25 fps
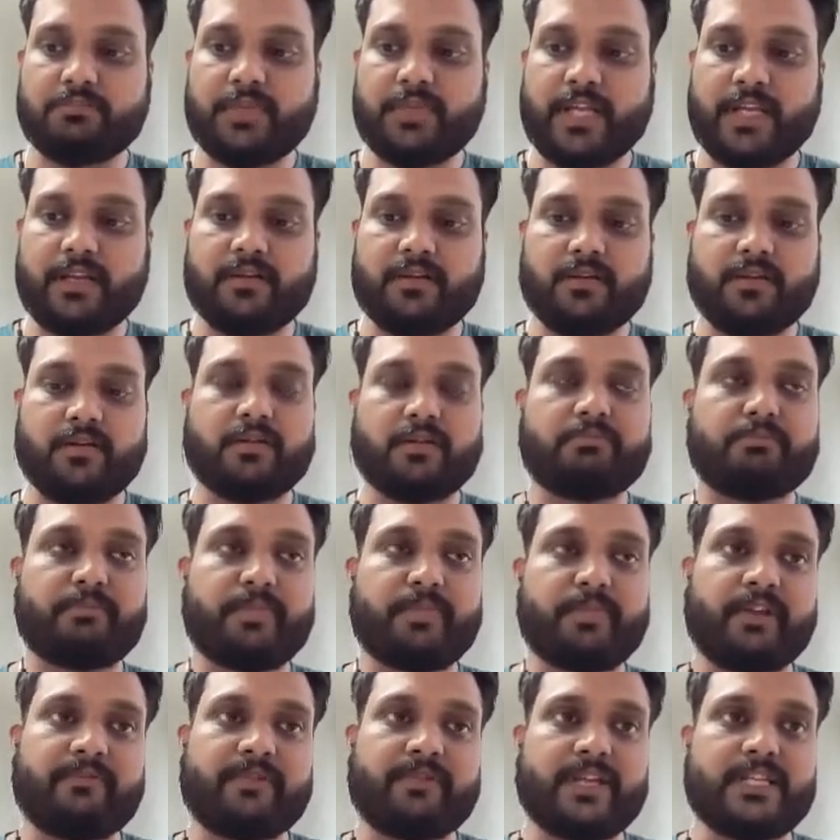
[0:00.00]
like,
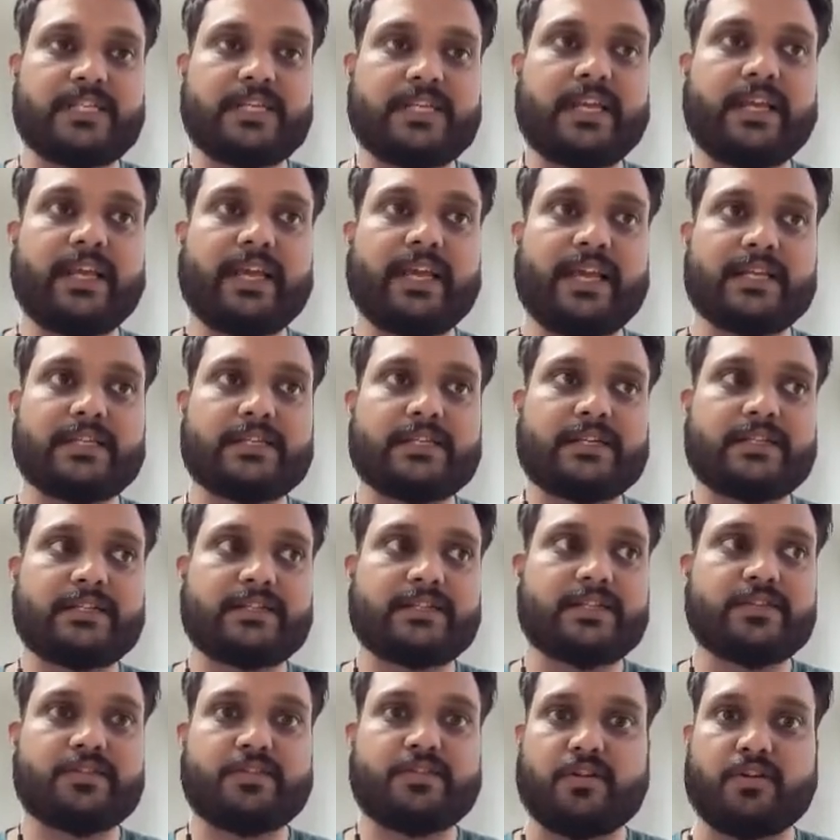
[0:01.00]
prefetching
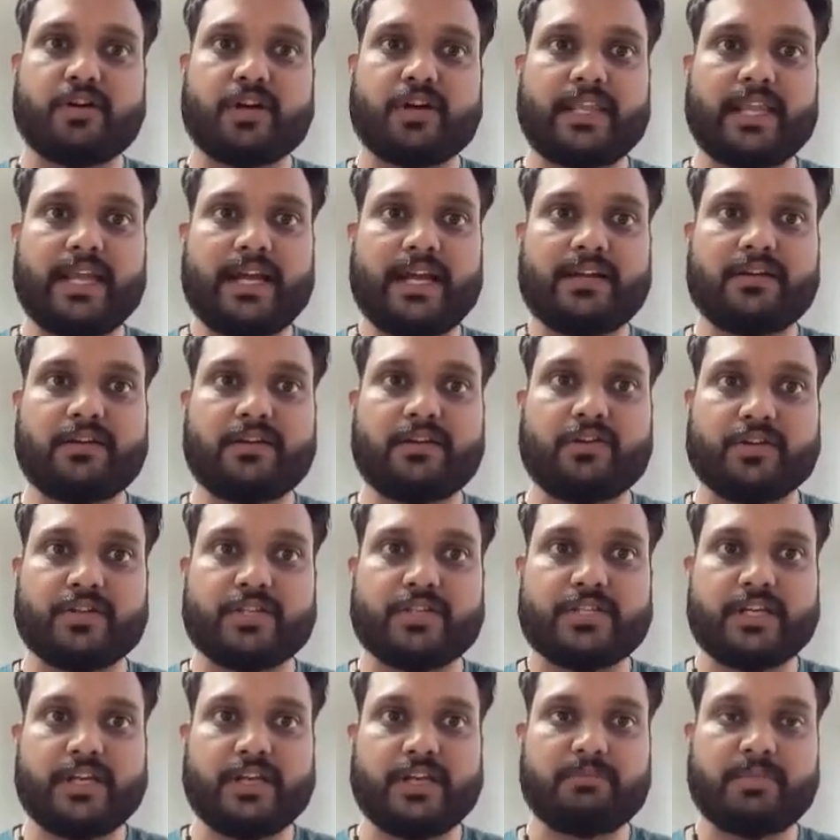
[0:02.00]
assets is not that
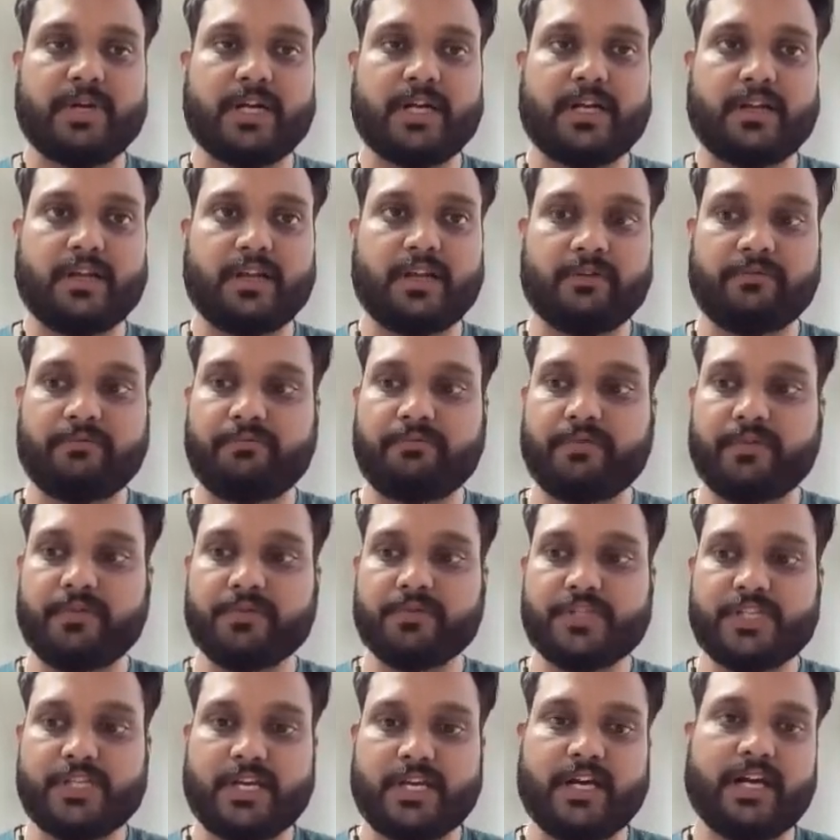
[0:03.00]
costly, but if
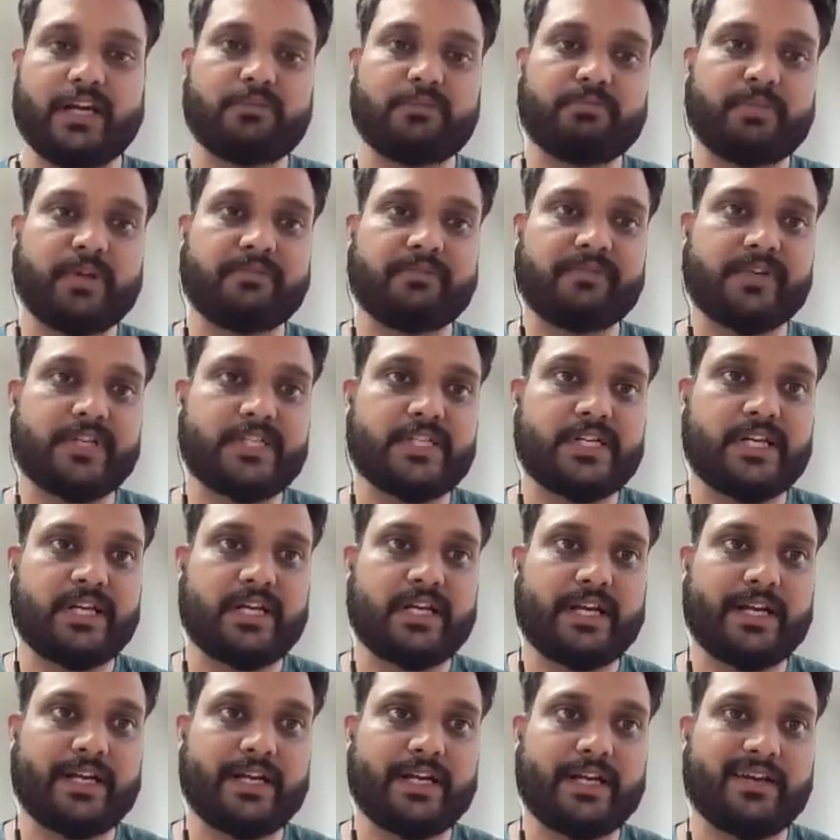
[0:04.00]
you start prefetching
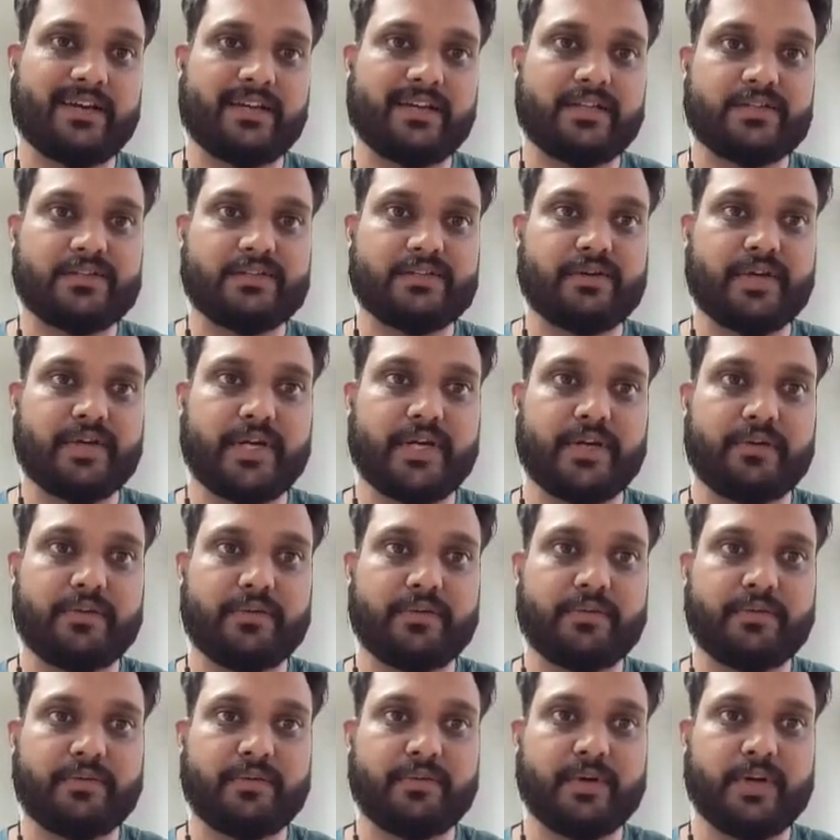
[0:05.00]
data, it's going
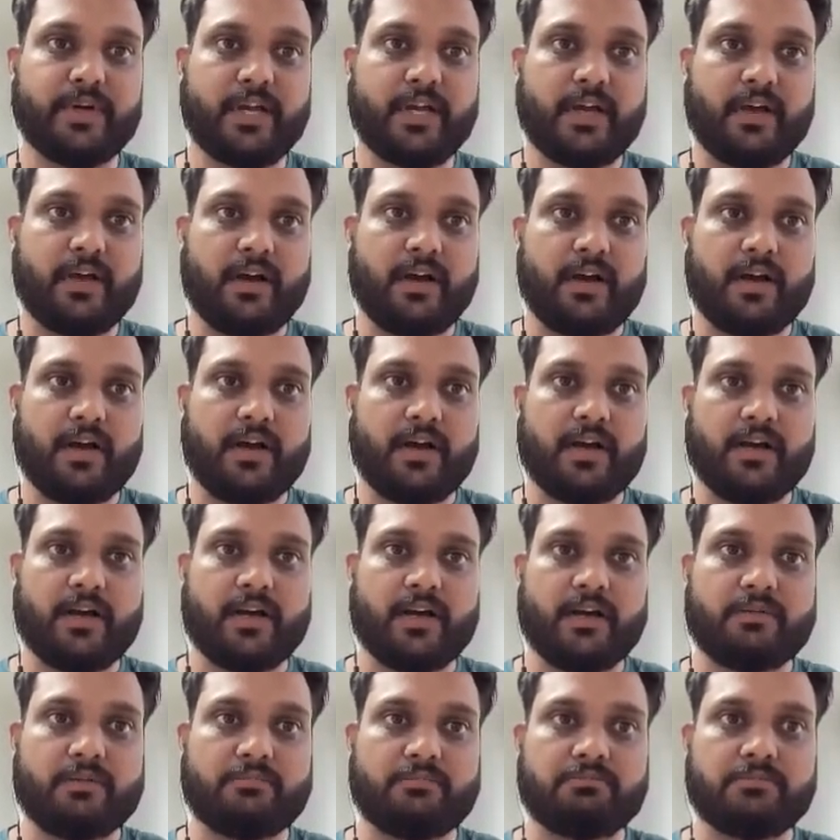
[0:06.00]
to
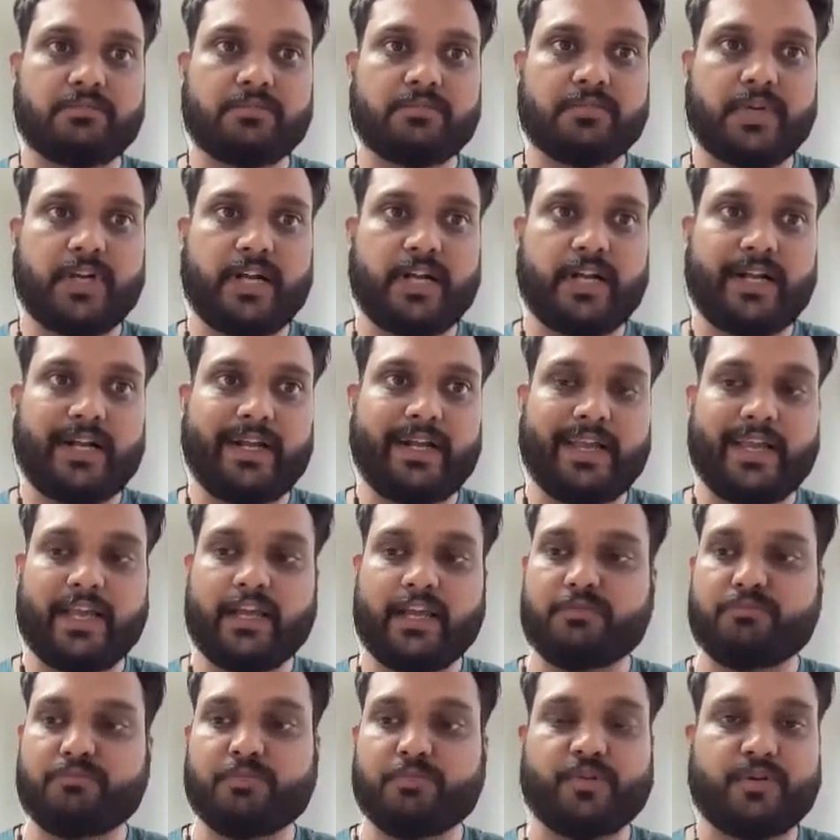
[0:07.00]
um,
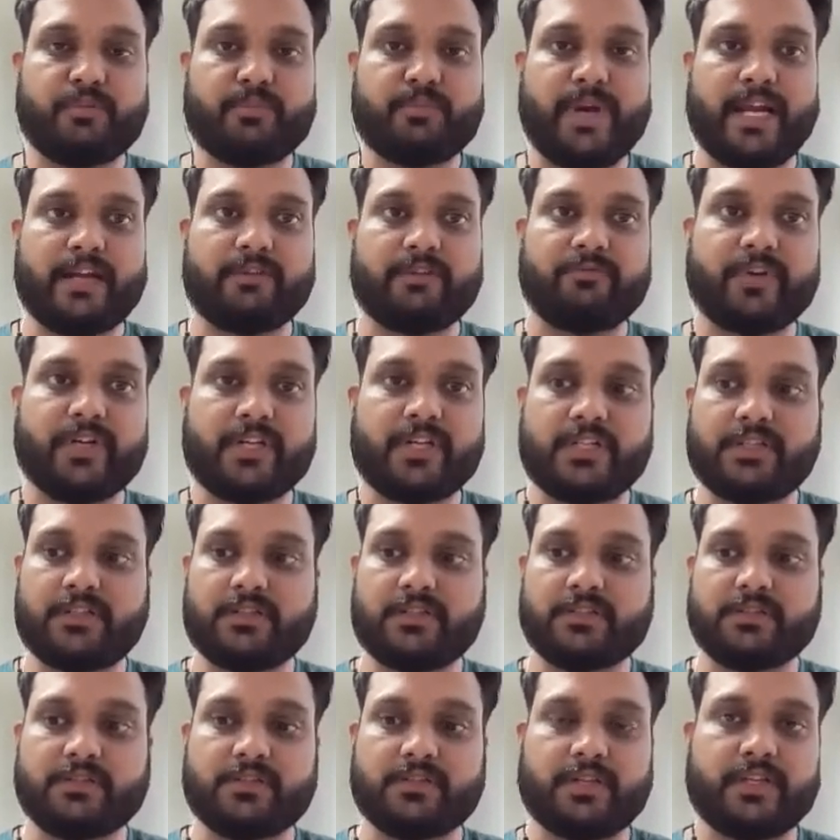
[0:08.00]
take more bandwidth
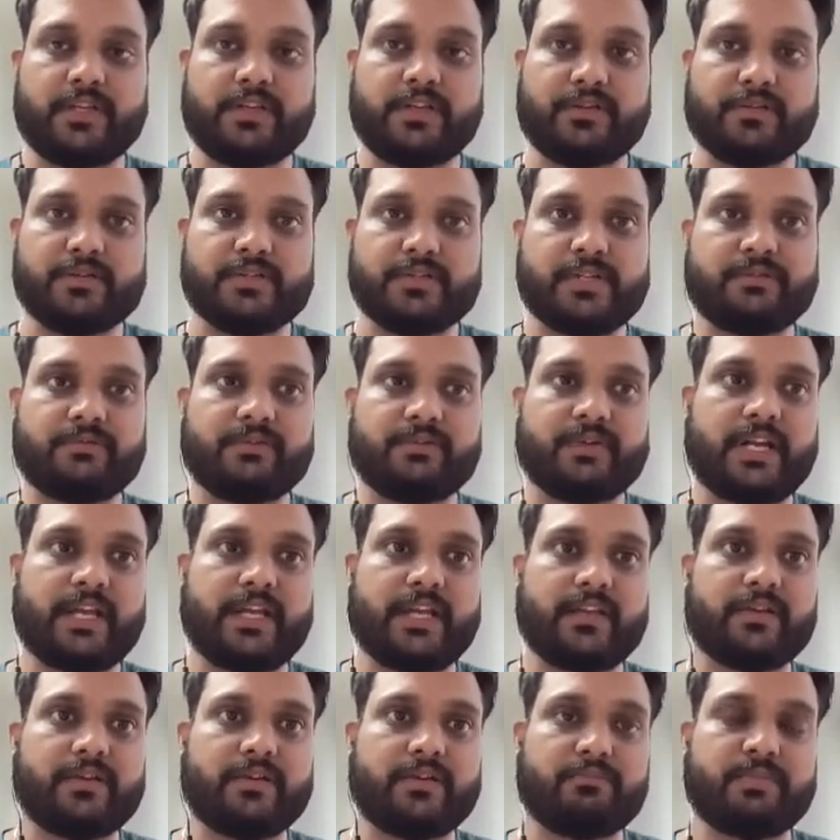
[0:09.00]
in your server,
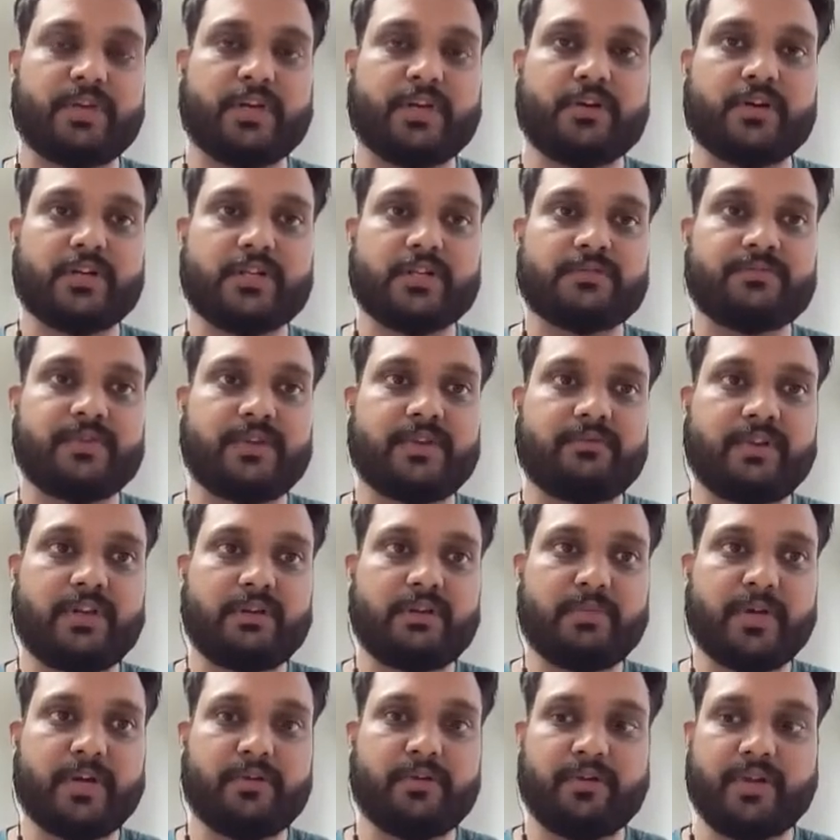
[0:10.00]
like, because we
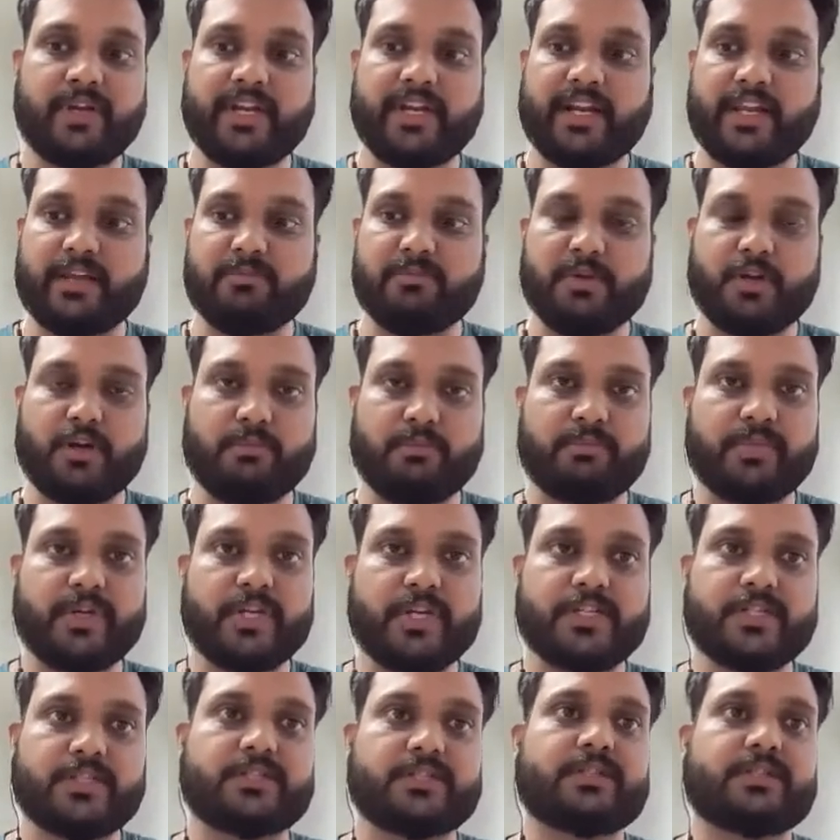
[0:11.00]
will be doing DB
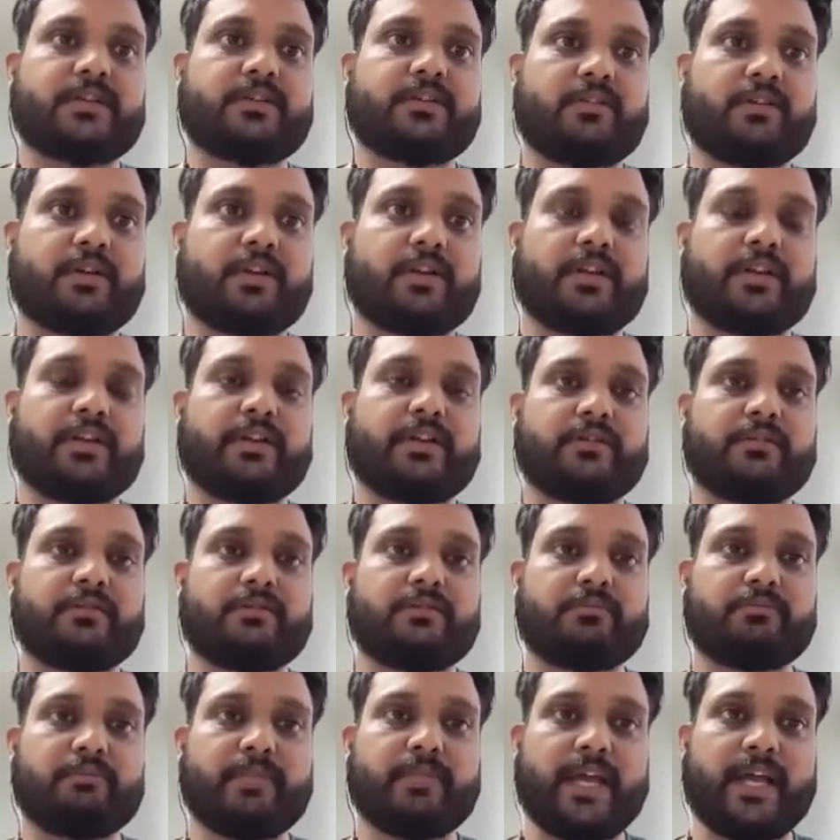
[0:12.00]
operations and all in
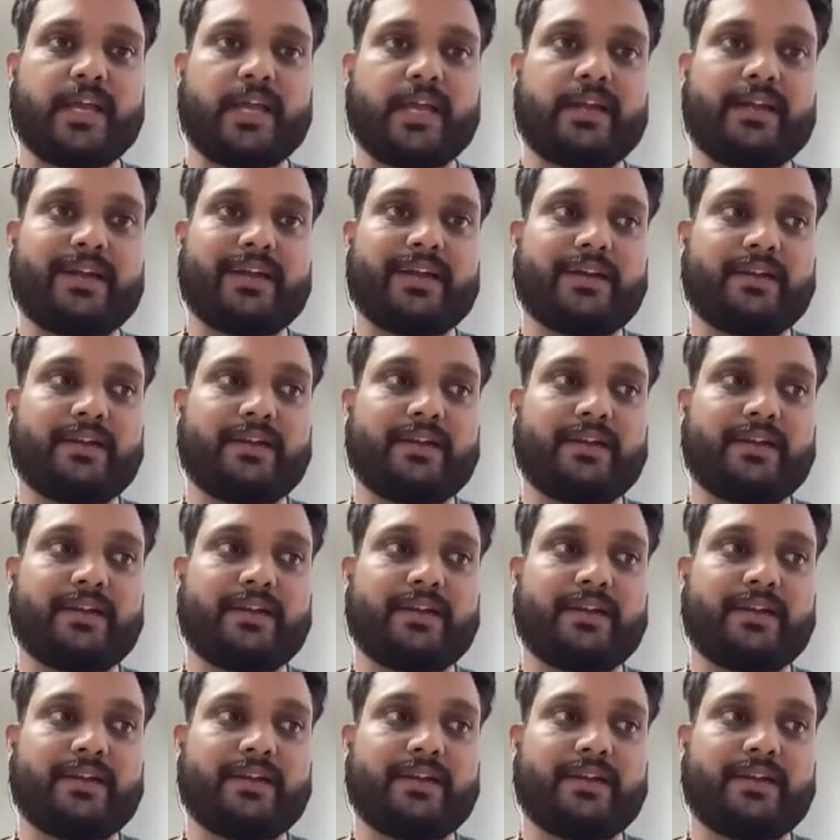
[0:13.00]
backend.